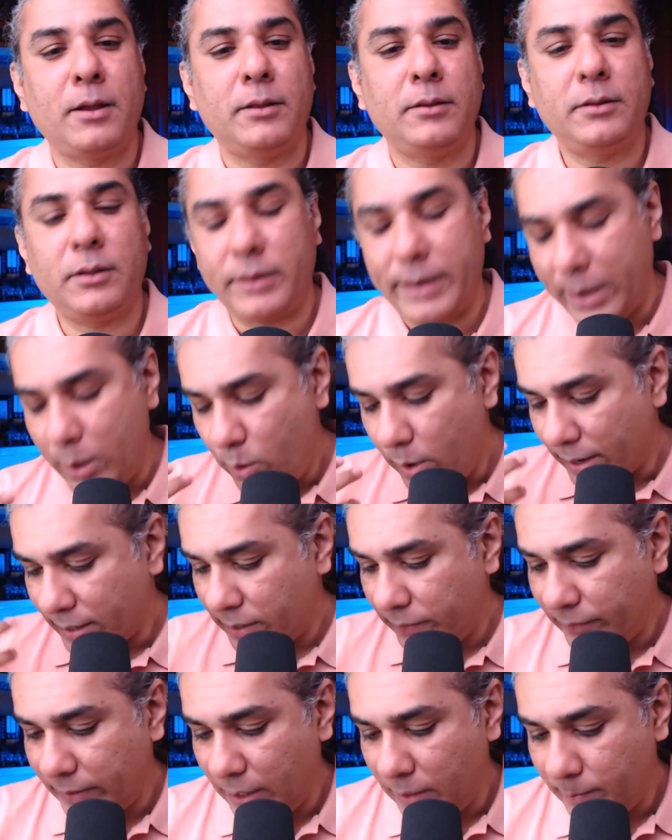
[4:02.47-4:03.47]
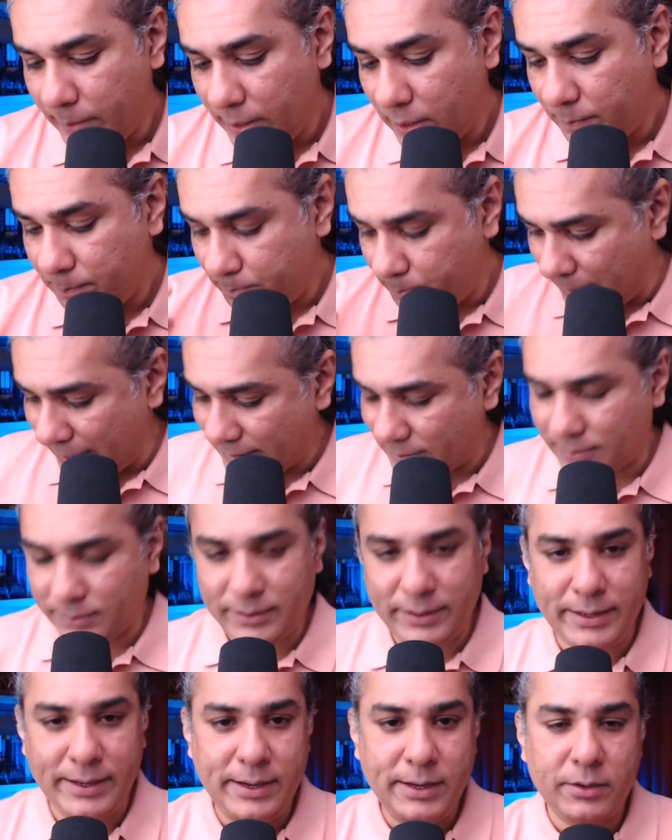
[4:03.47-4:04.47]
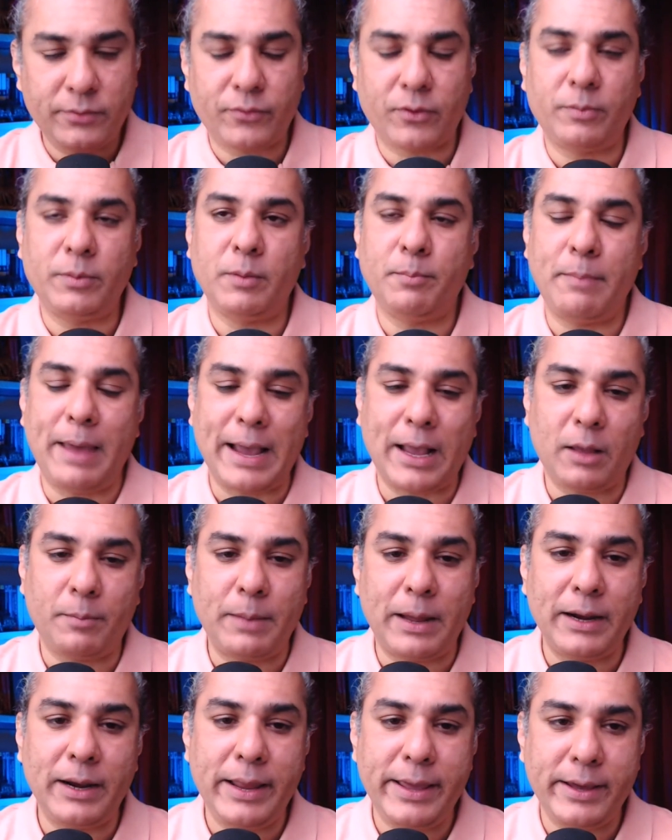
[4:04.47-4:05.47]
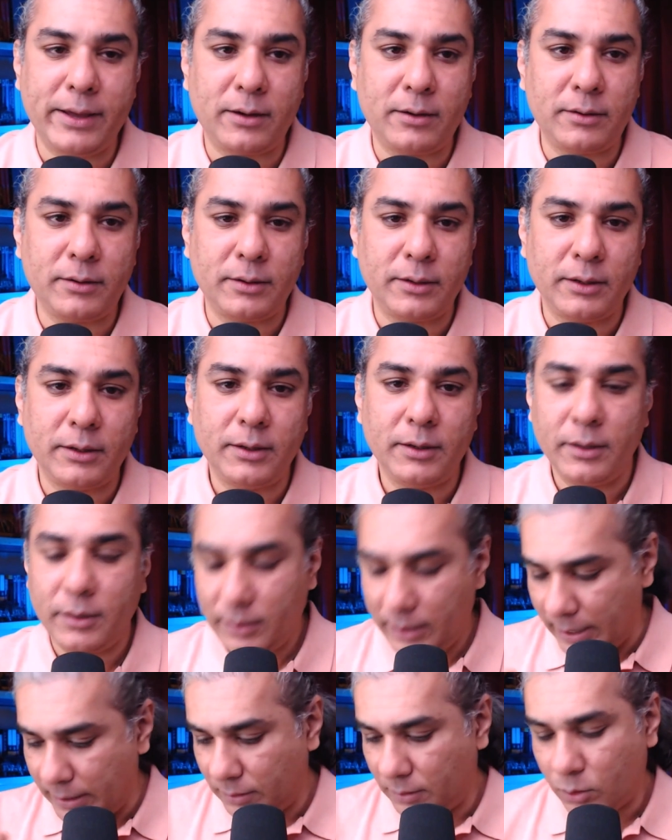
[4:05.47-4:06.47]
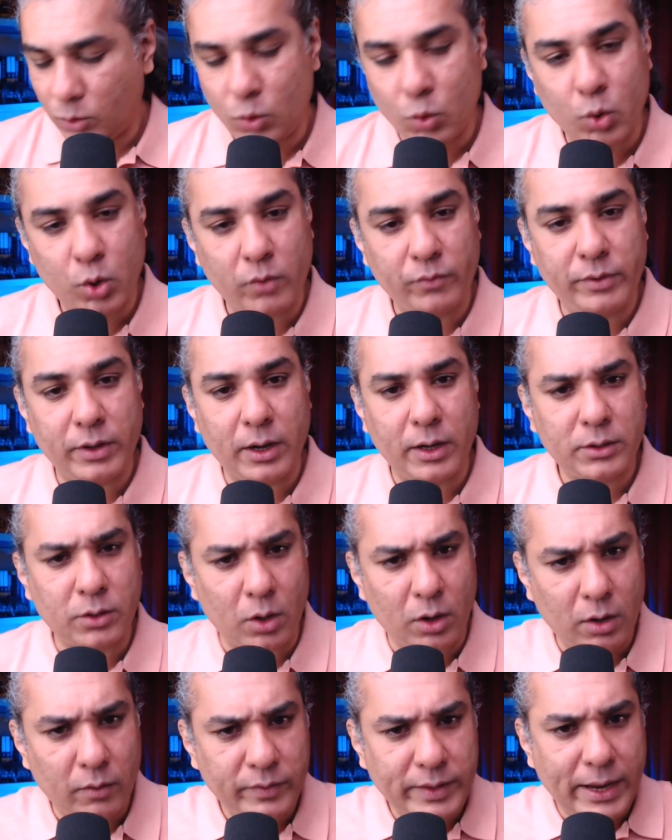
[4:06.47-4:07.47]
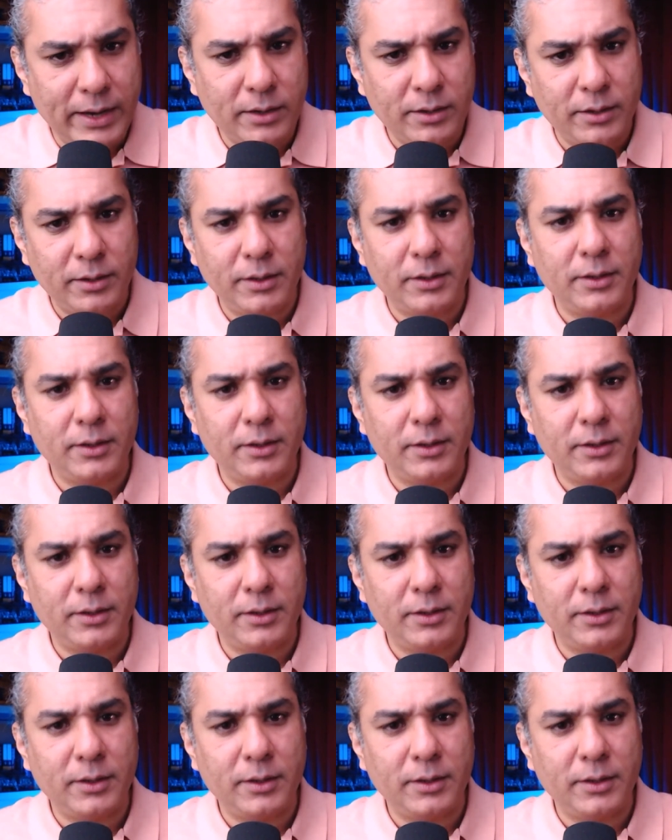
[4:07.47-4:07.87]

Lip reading: the radioactive element plus the heat from the magma layer and the core of the Earth, all of that,